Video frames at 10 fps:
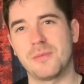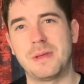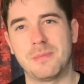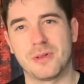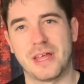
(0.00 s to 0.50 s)

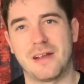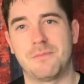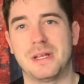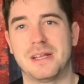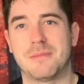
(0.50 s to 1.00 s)
people that have
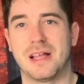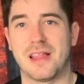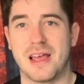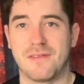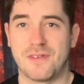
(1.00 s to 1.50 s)
been in my
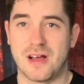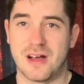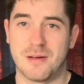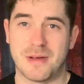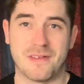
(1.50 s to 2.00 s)
life,
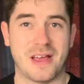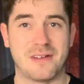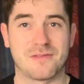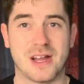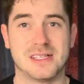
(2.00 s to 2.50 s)
I've
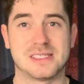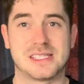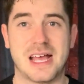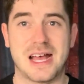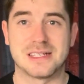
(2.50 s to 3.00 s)
had friends
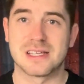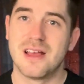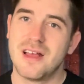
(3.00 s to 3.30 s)
that